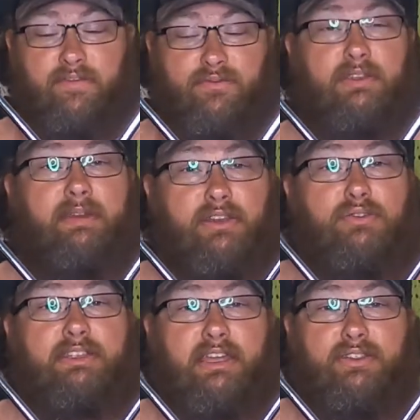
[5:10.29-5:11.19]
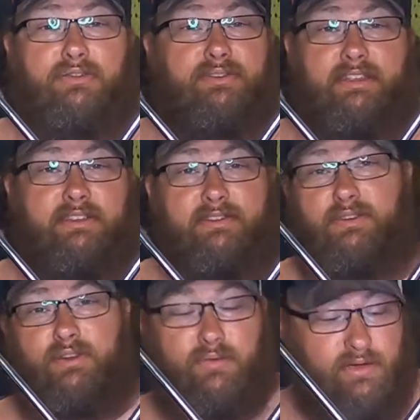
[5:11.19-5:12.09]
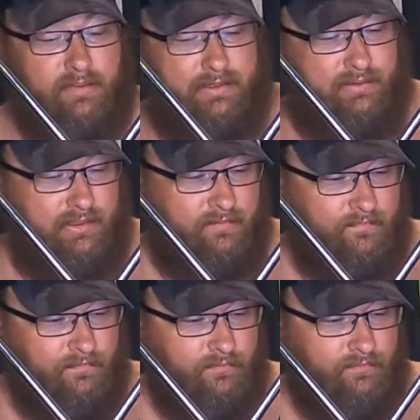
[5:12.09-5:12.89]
If somebody knows how to use these, you don't want to mess with them.